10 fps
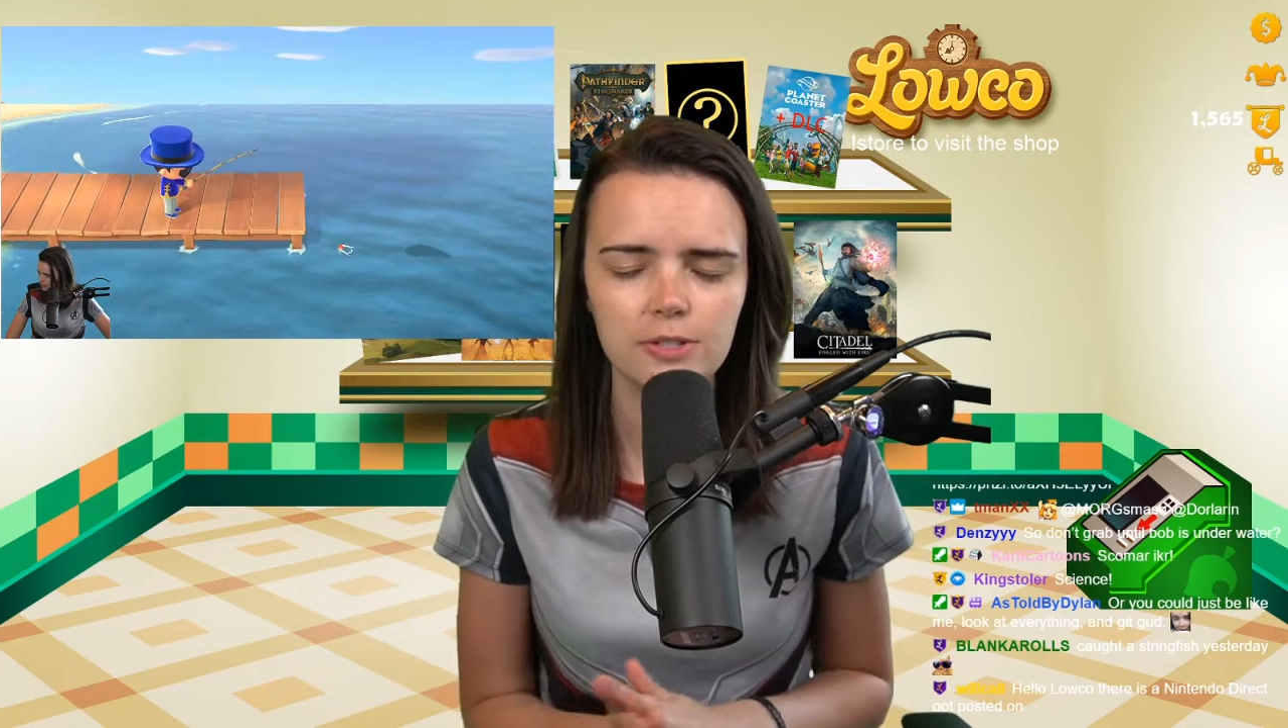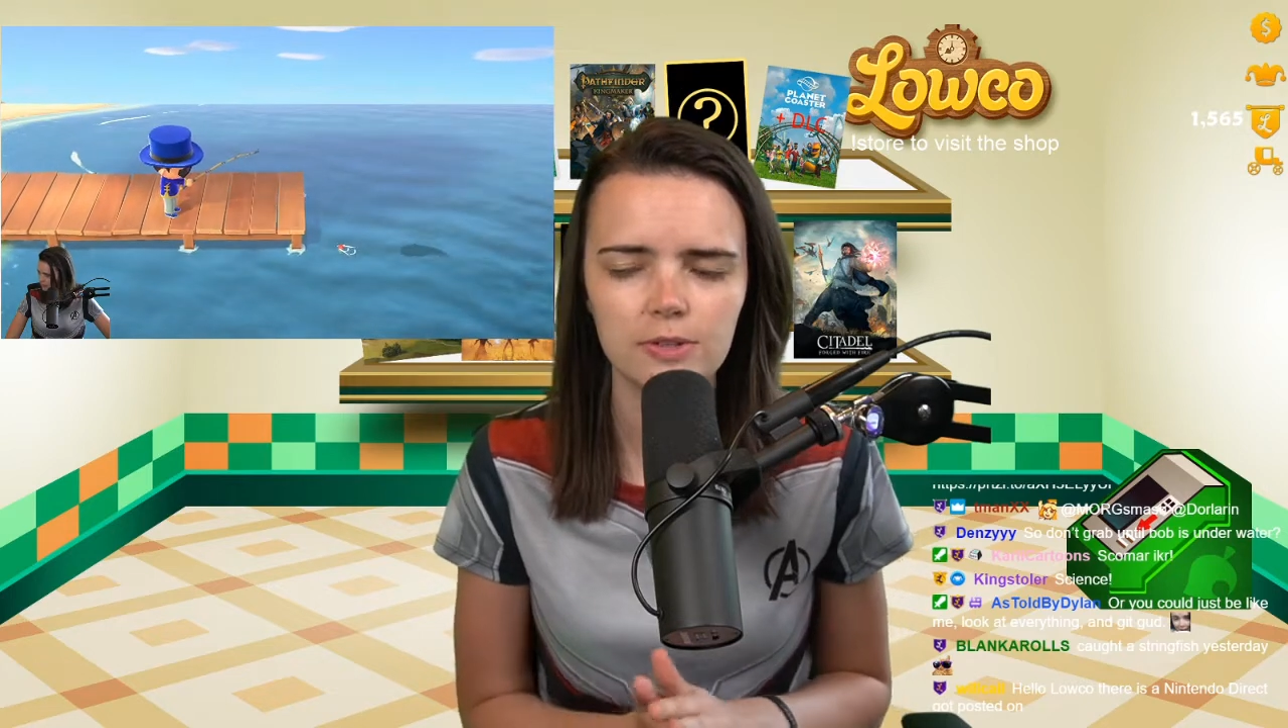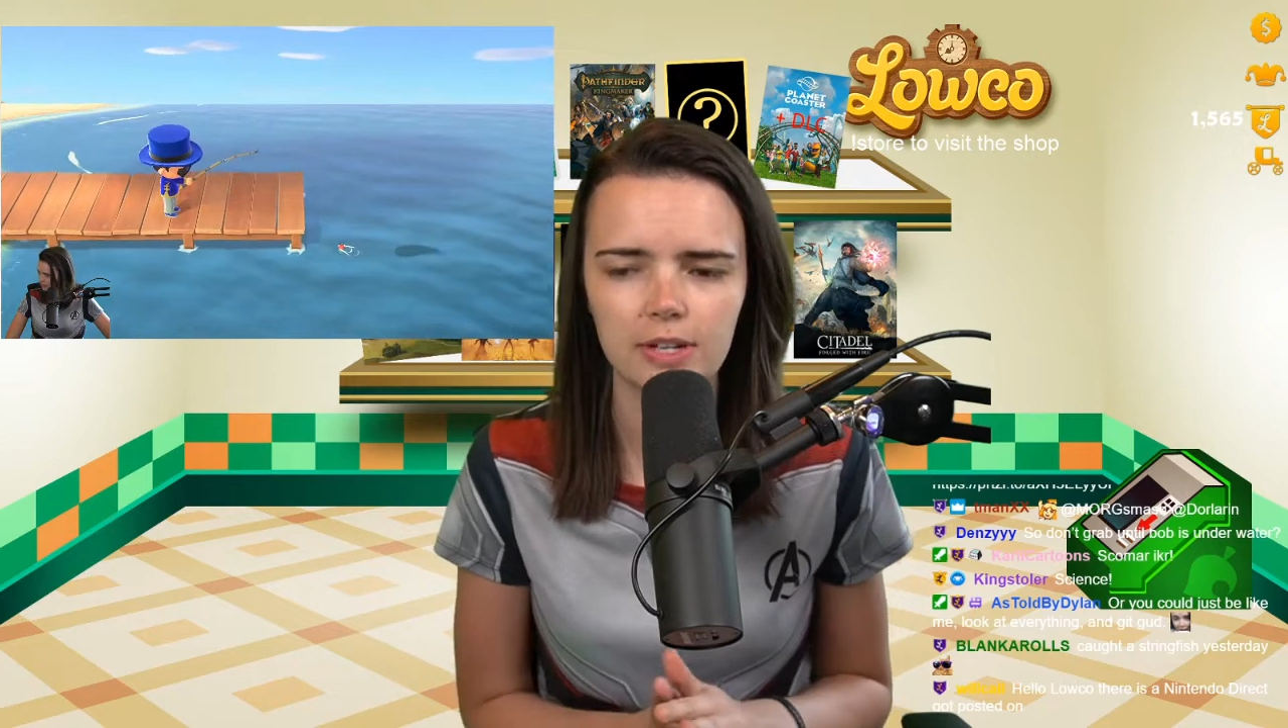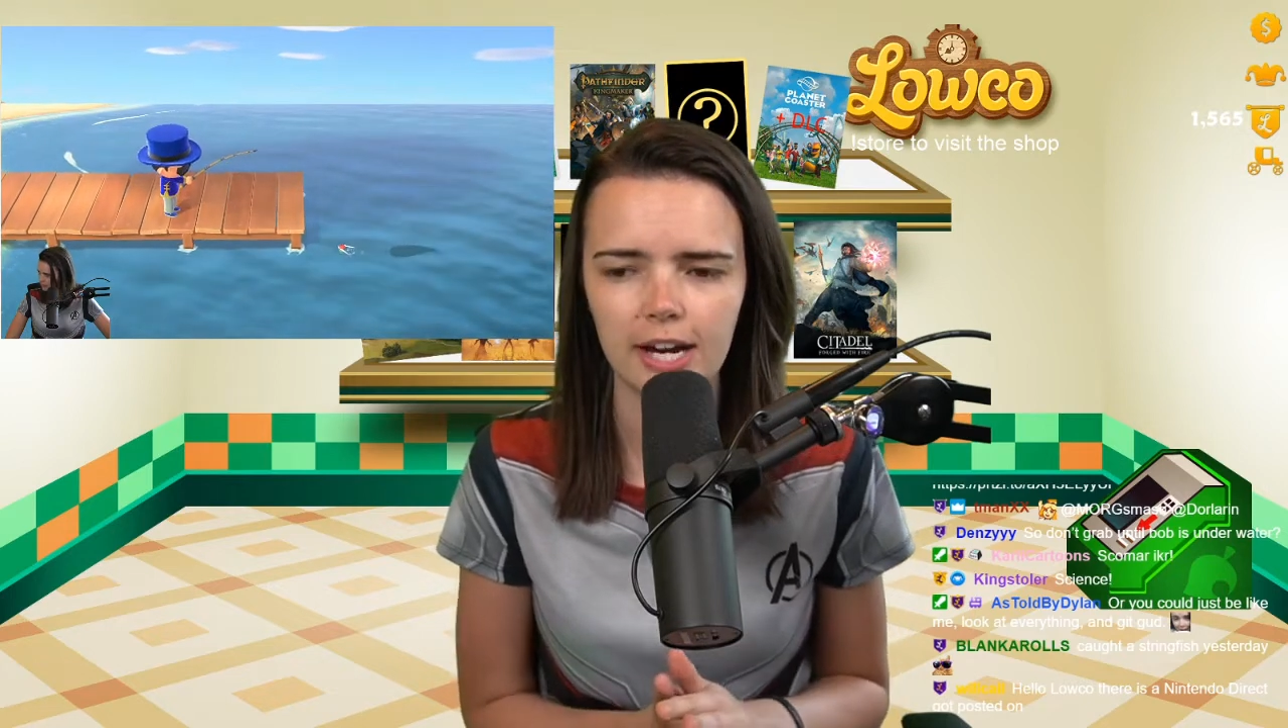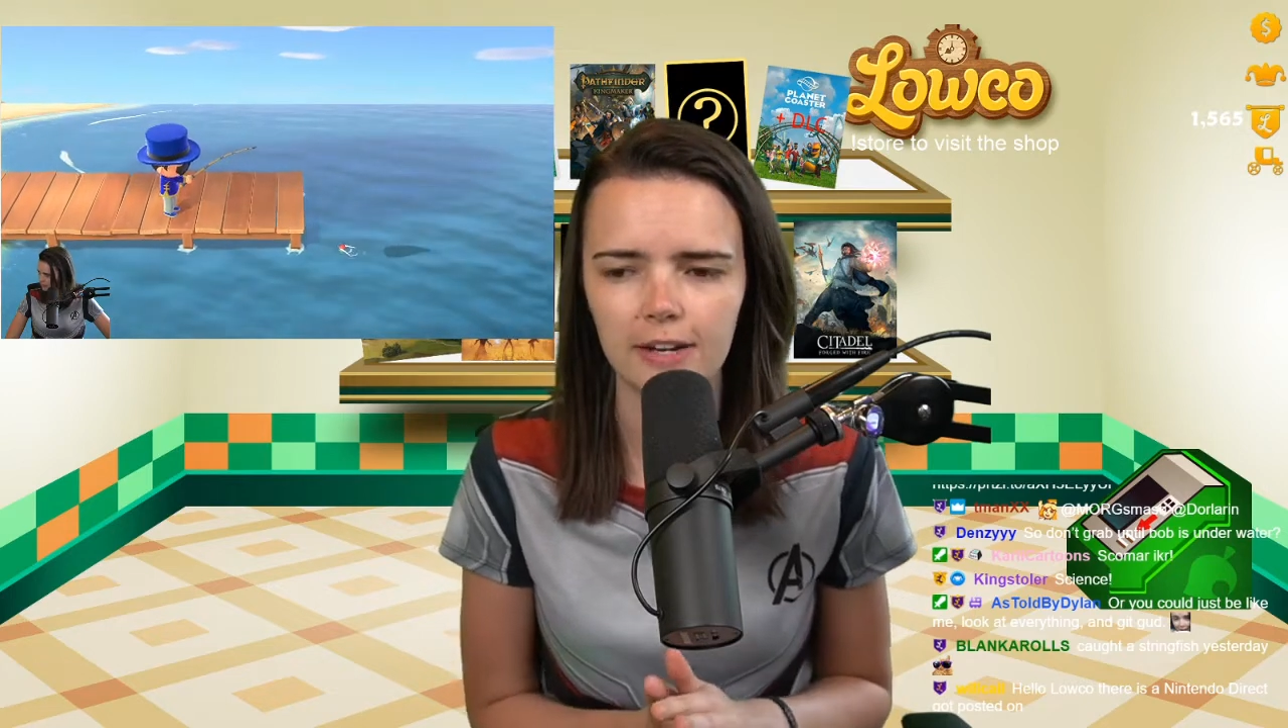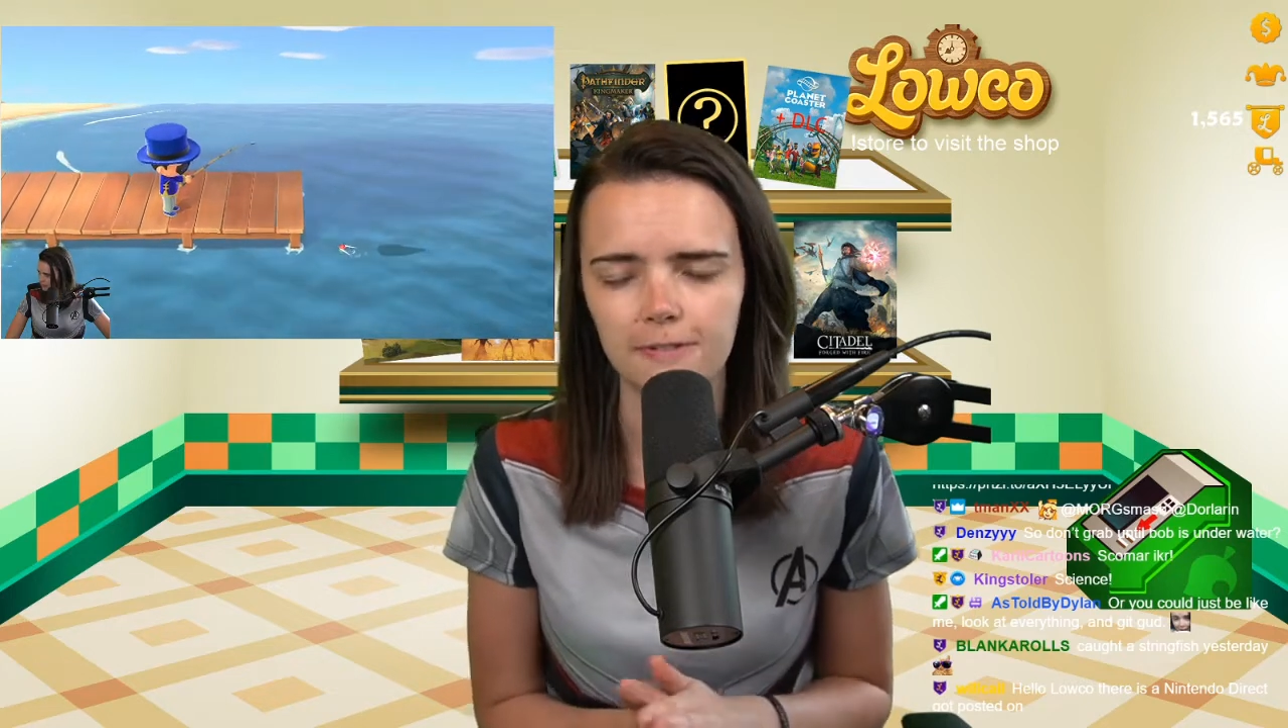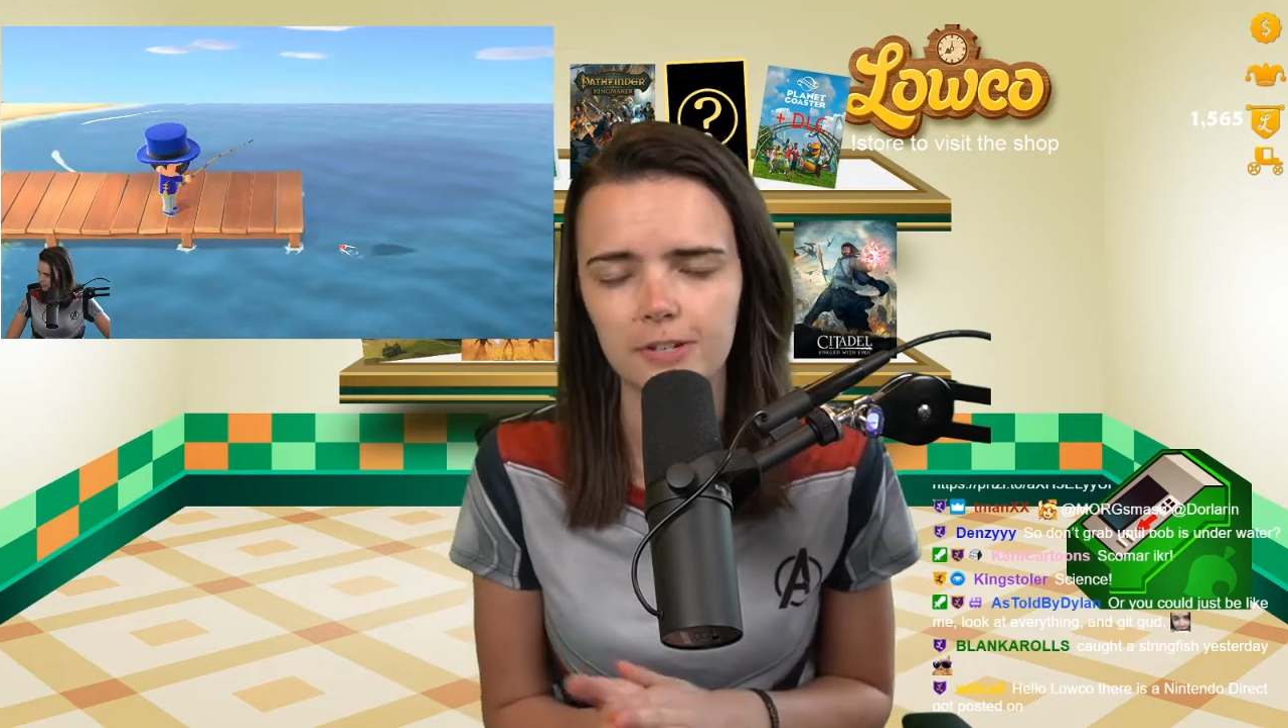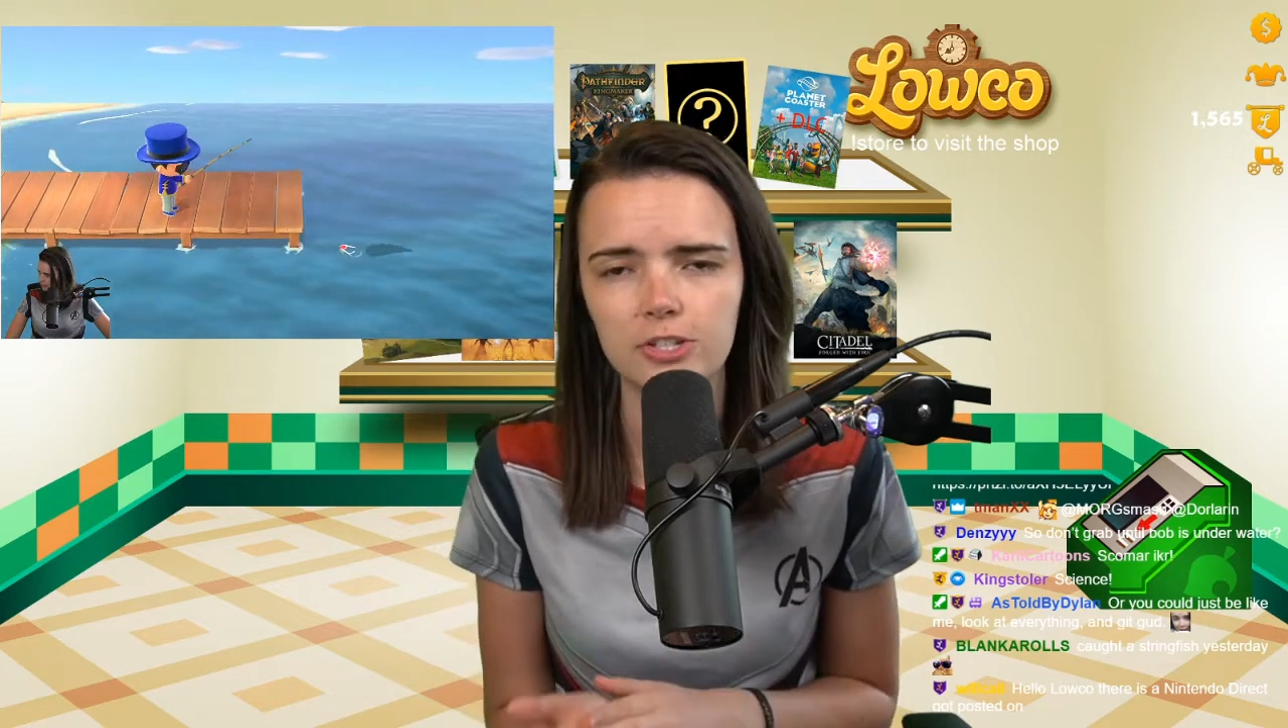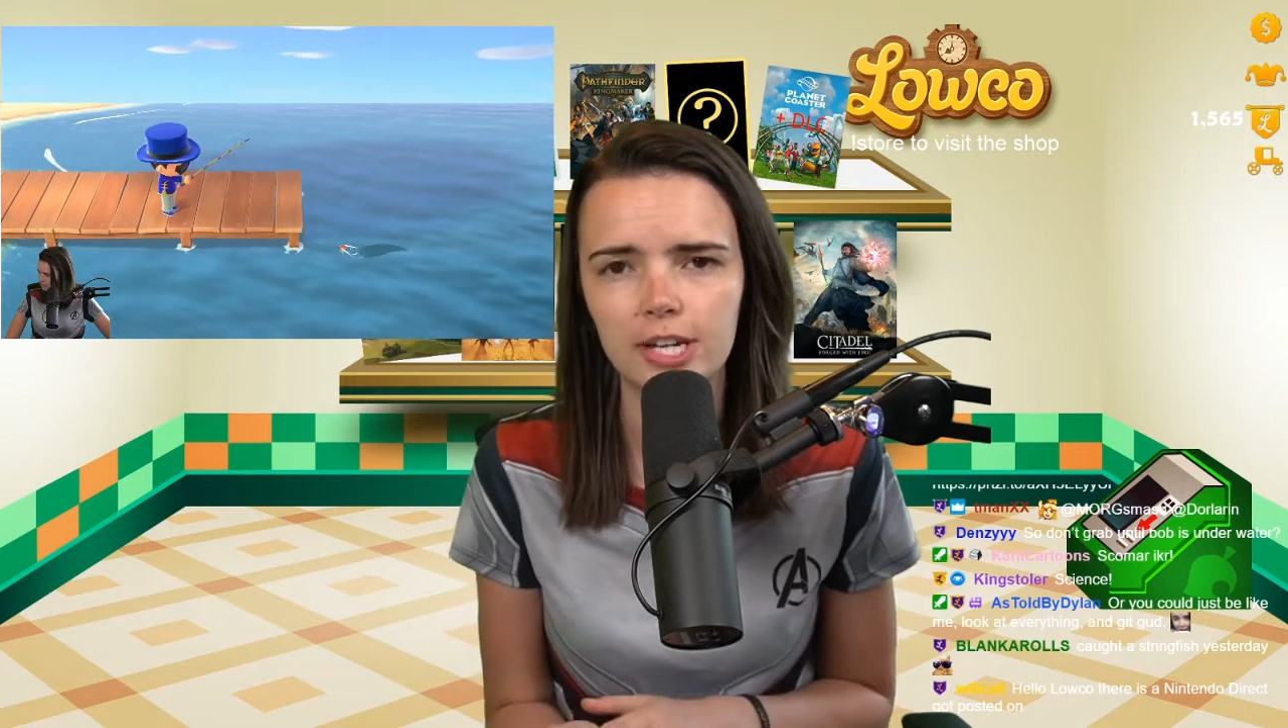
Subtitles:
to the kind of fish